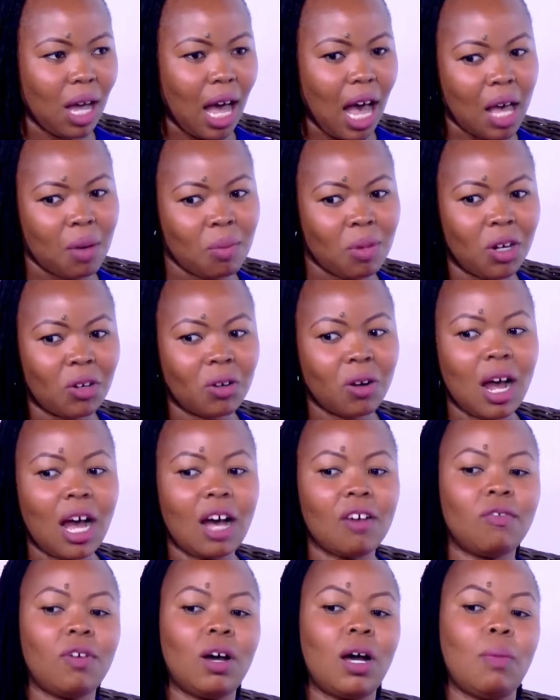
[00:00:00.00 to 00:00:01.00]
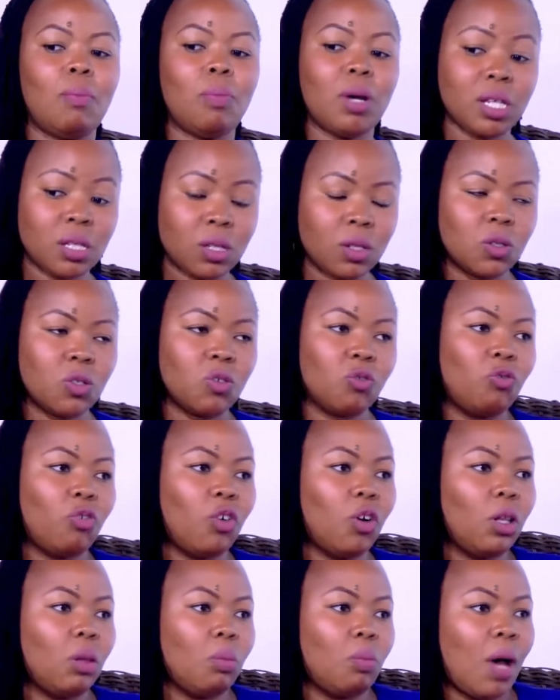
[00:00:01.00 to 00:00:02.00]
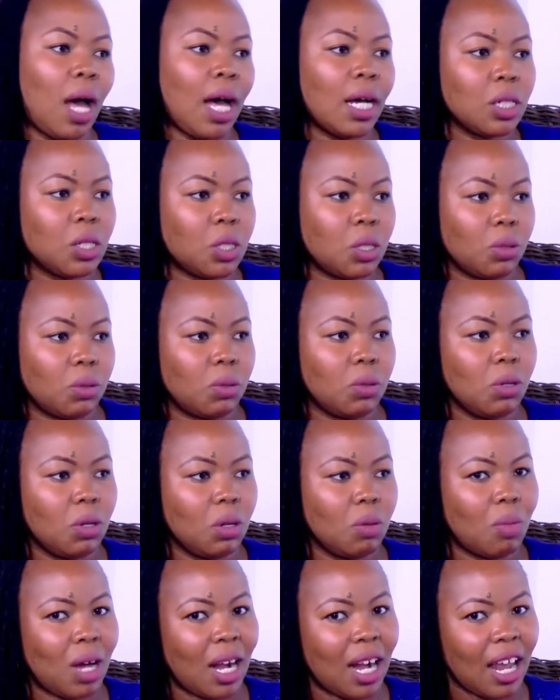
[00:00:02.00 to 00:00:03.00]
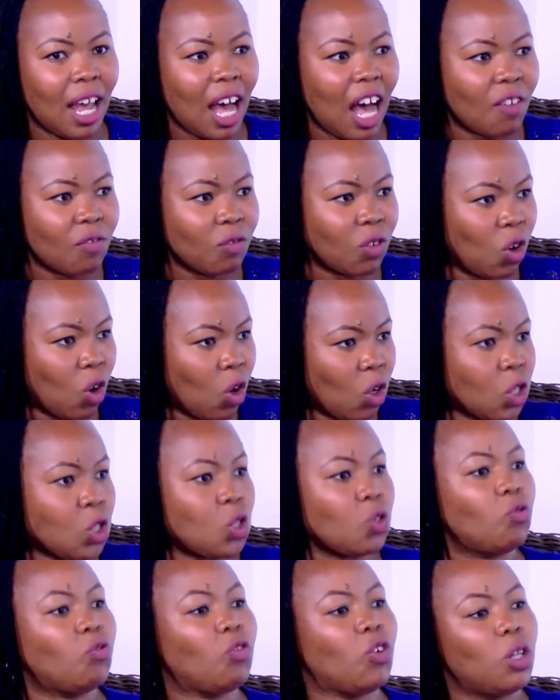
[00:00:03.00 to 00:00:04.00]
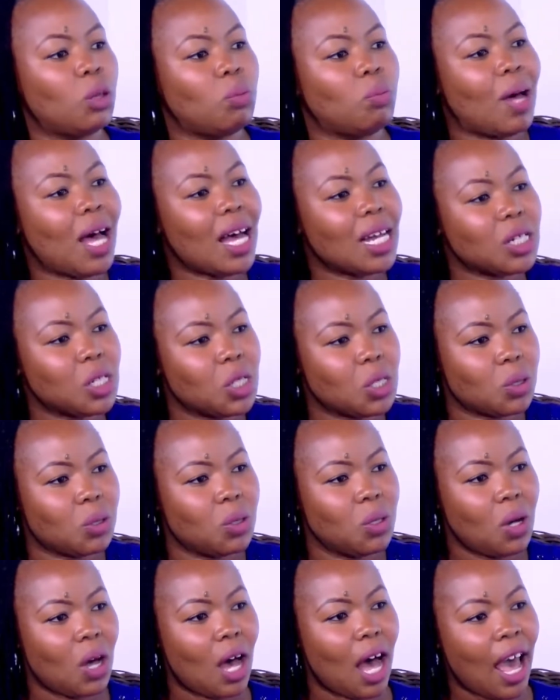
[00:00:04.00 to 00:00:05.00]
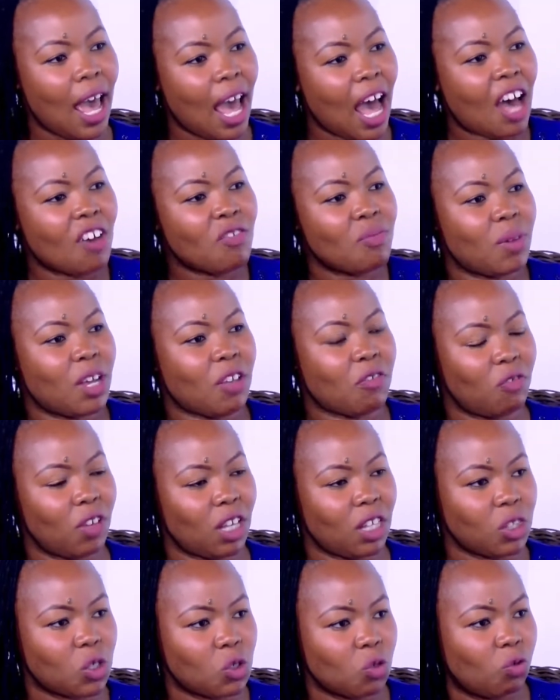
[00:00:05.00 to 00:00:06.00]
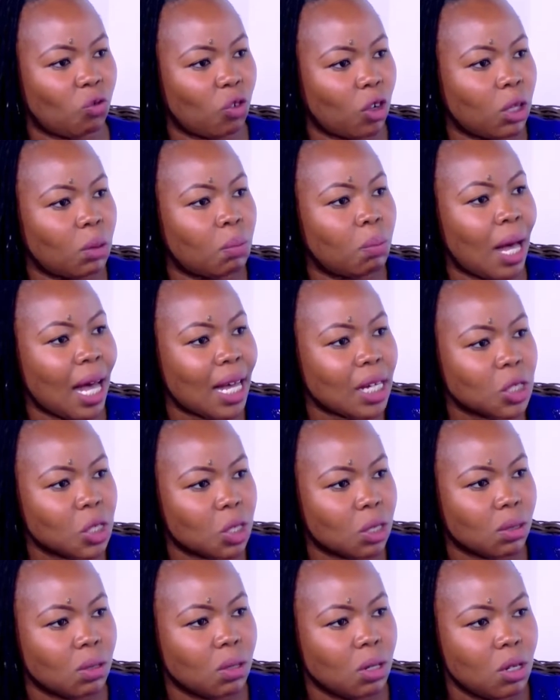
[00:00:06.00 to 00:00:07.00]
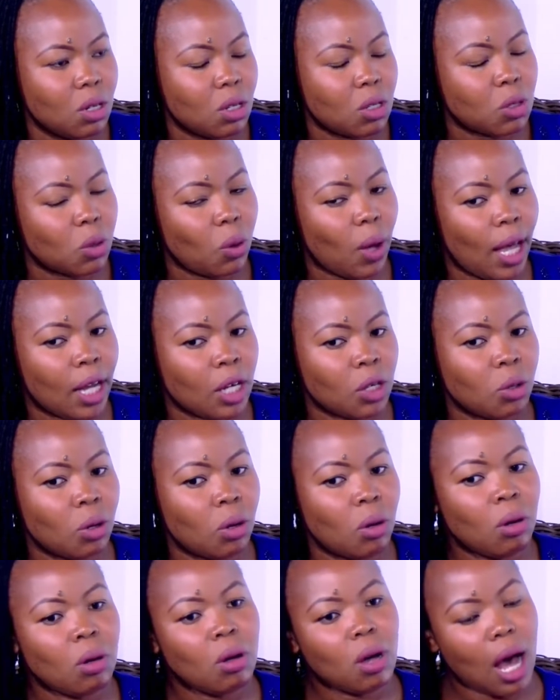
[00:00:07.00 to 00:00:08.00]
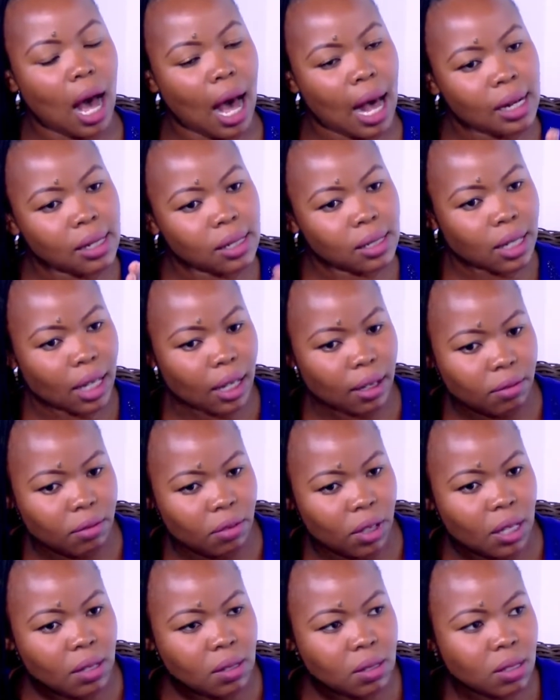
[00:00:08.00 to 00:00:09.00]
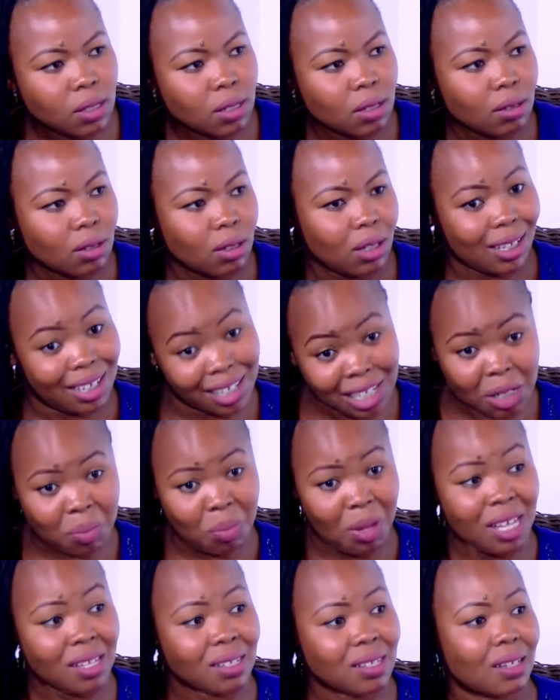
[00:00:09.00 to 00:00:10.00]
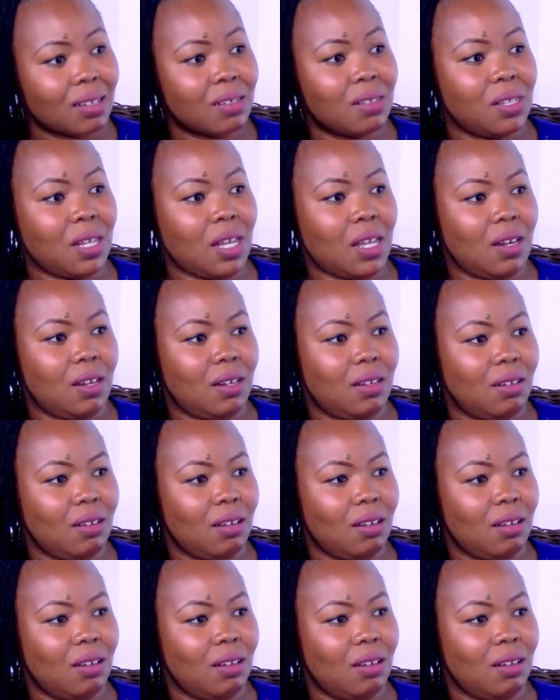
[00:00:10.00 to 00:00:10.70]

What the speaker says: I may not have a person to fall back to, but I have God to fall back to. I have my faith to fall back to. So I know I'll take this, it may succeed.